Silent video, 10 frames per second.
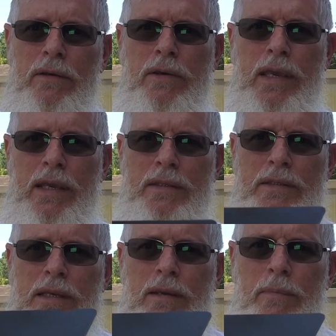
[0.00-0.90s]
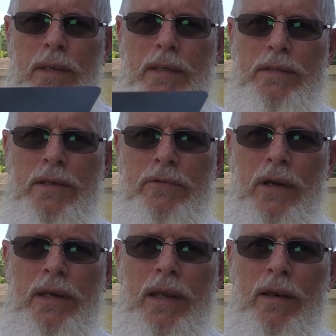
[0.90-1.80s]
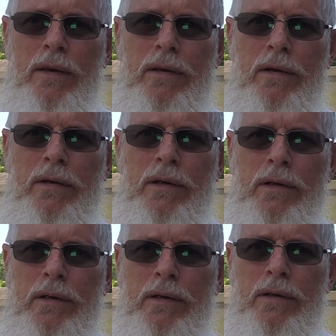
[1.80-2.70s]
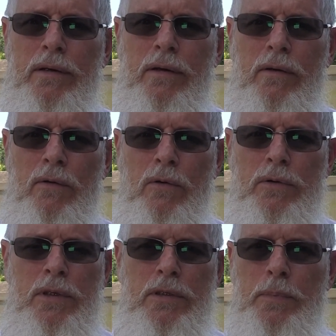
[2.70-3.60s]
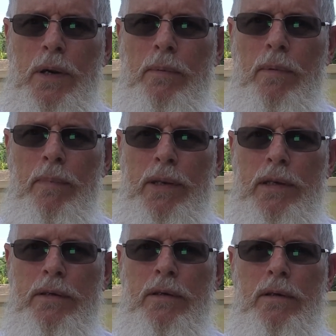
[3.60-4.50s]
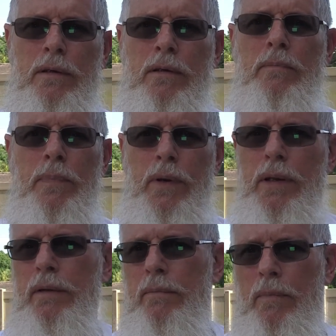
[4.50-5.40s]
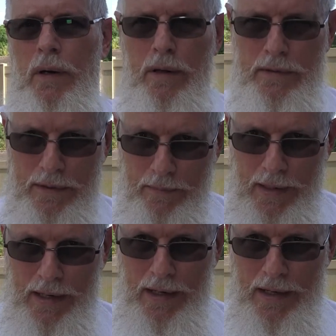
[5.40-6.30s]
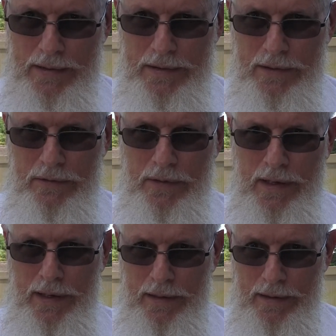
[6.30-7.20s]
You can't see it because it's right down here. Of course, it's probably putting marks on my glasses, right?